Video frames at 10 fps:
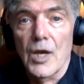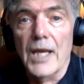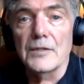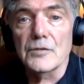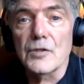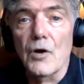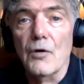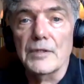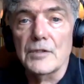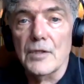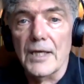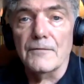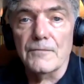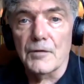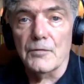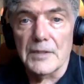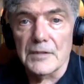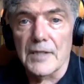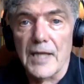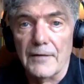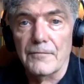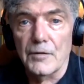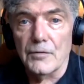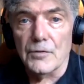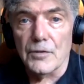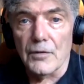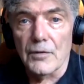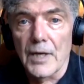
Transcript: is going to influence that future.